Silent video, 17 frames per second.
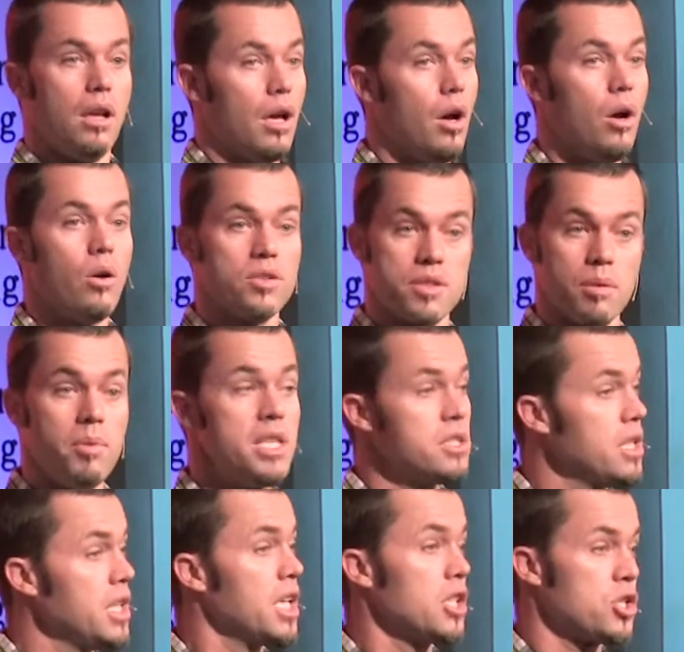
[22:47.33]
Oh,
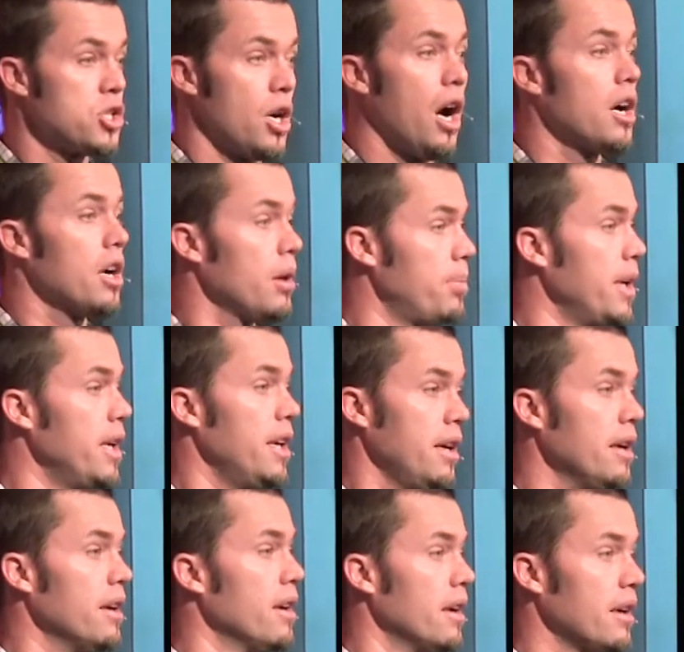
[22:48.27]
somebody's going to get charred up in
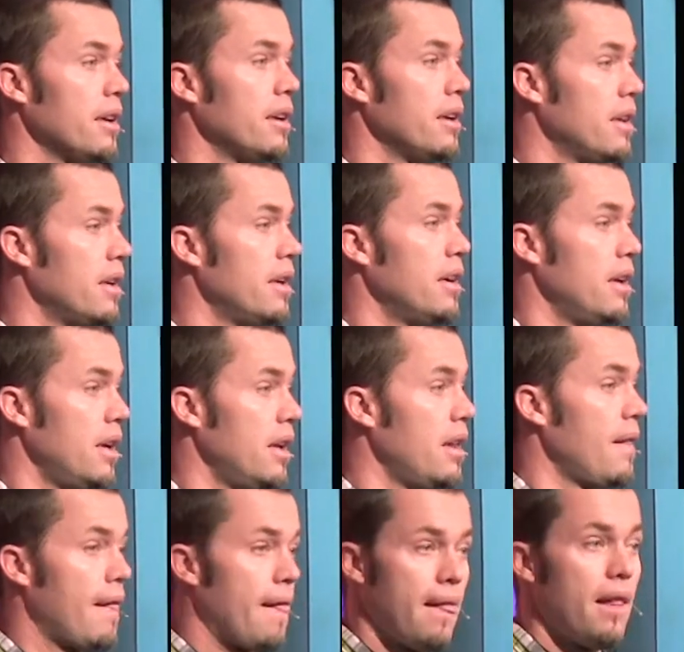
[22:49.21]
here.
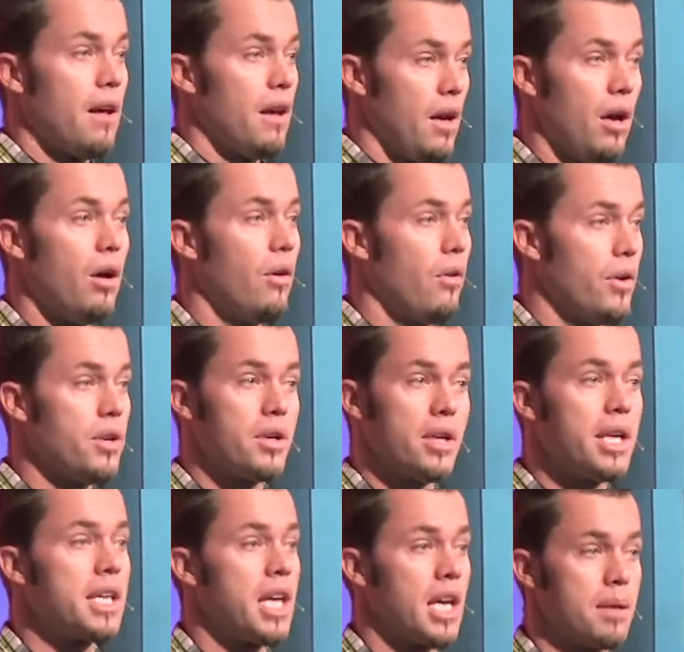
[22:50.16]
Oh, you're
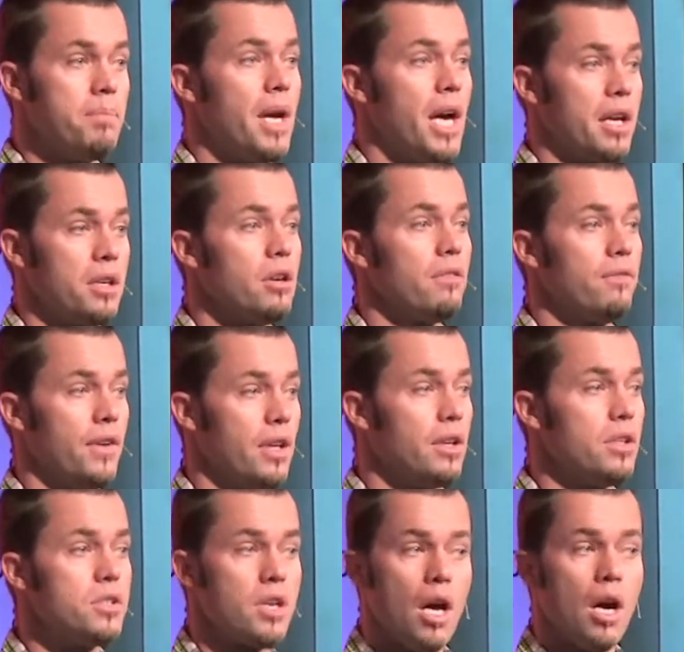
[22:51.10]
going to kick me out of your
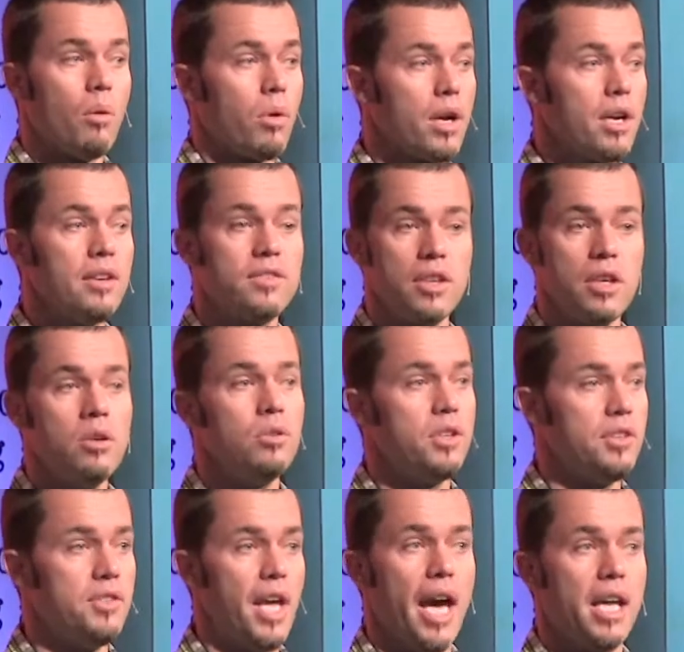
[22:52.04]
village? We're going to see who
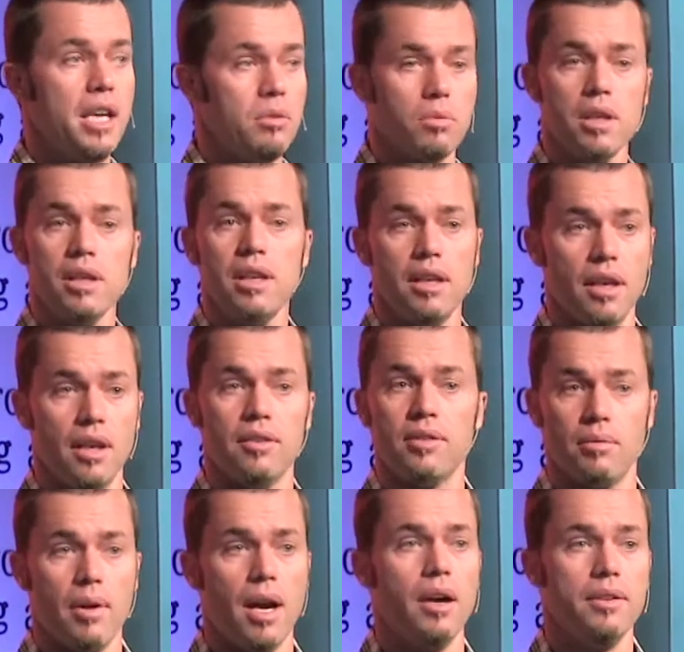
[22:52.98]
the daddy really
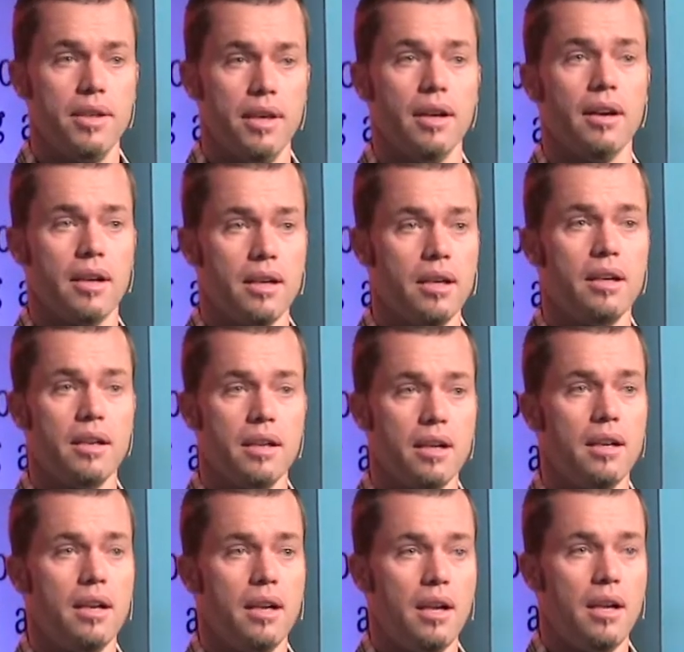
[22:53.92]
is around here.
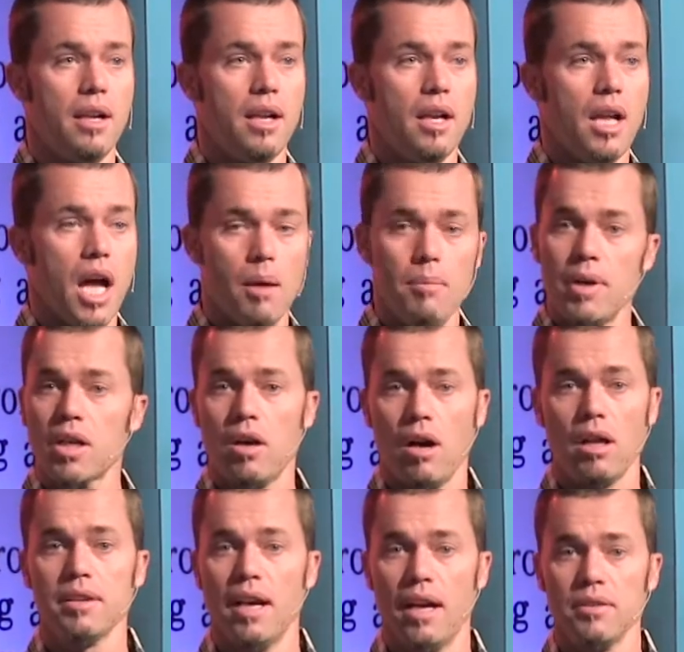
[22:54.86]
I'm going to
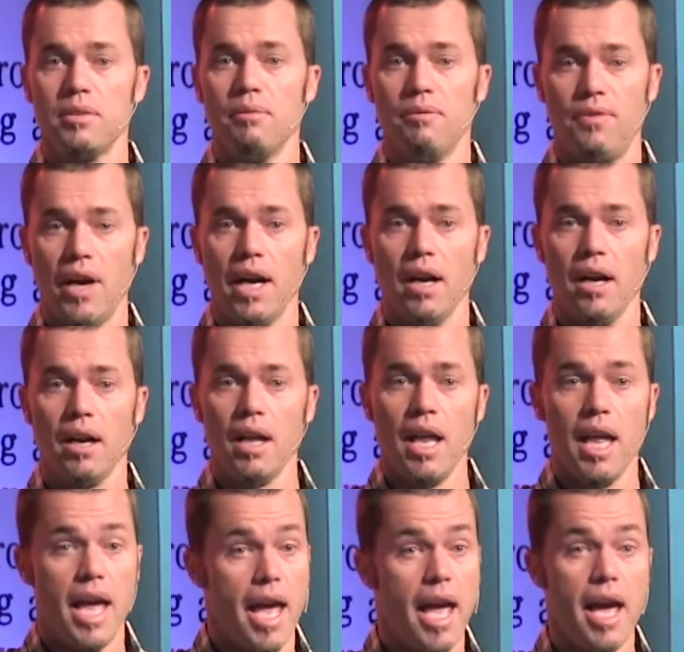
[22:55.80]
call down some fire,
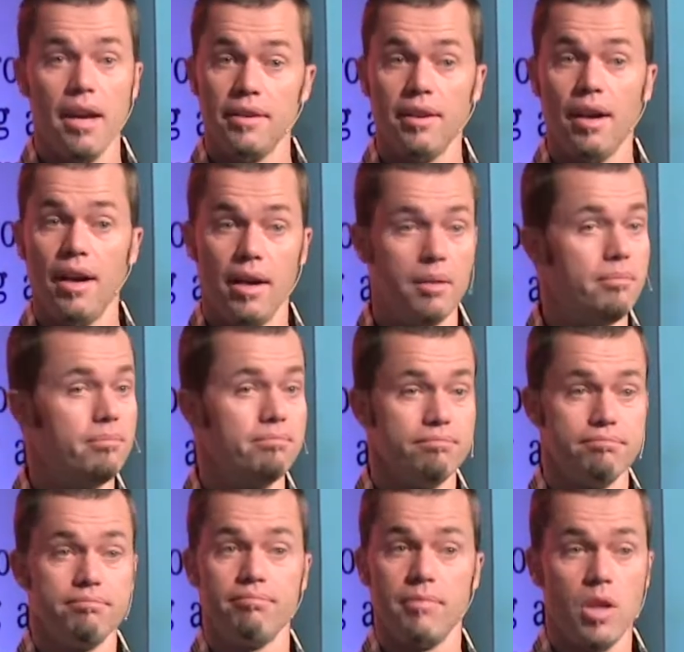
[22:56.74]
and um,
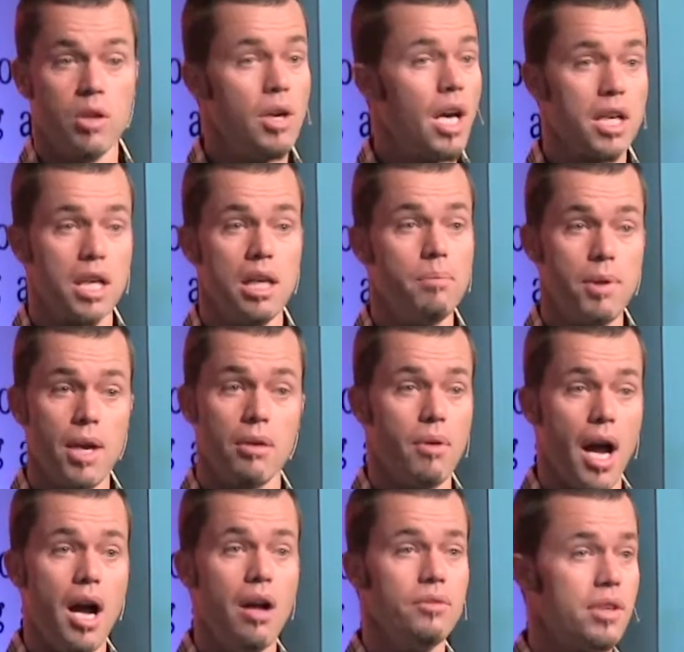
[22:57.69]
you're not going to be
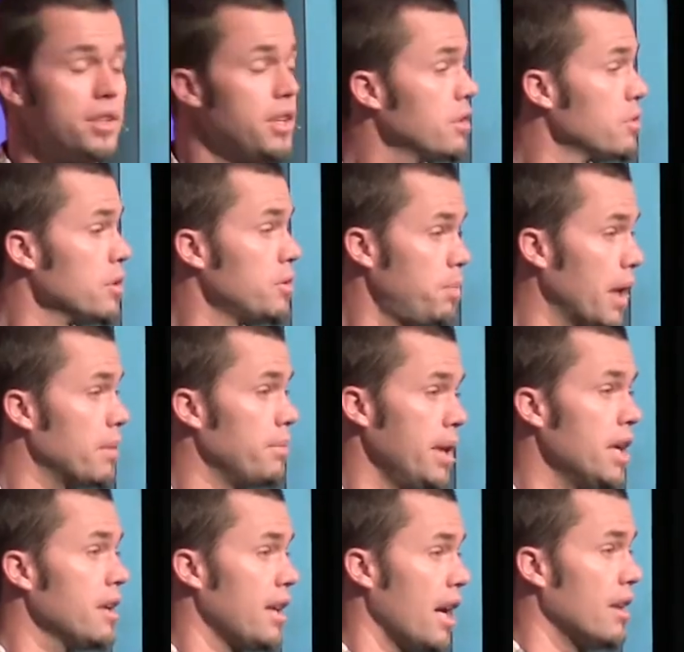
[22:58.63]
around to disrespect
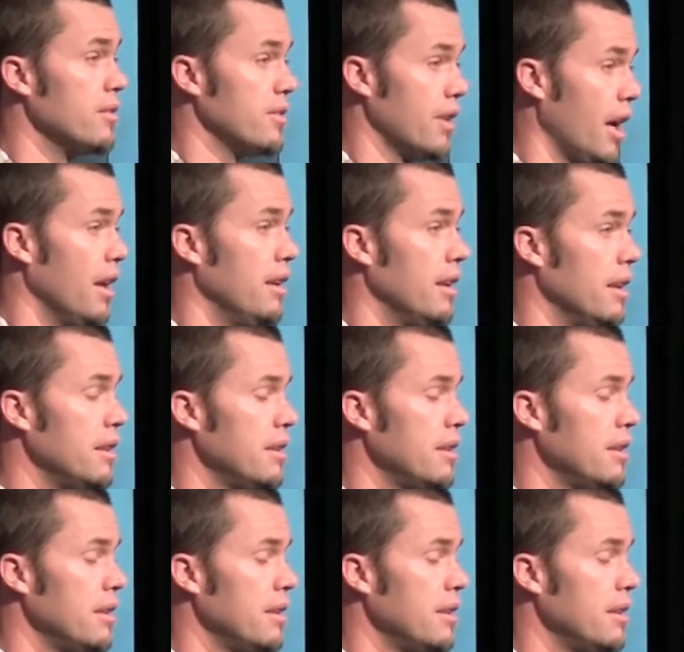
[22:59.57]
me again, son.